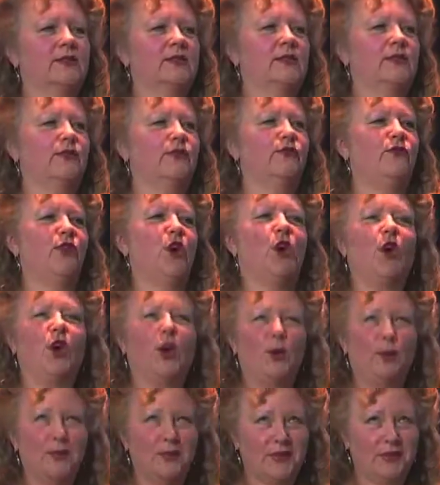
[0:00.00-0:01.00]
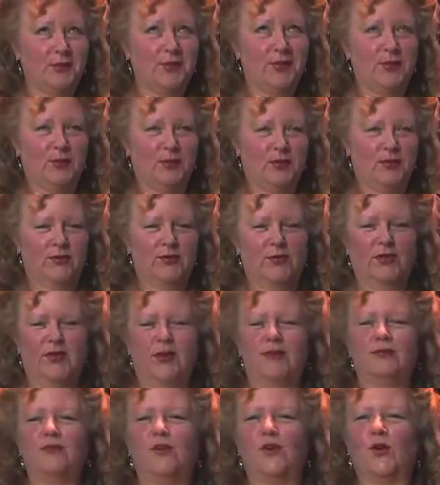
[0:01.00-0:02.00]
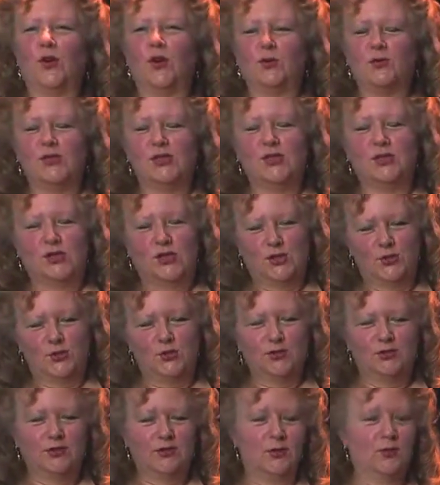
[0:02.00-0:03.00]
the farm that my brother and I farmed to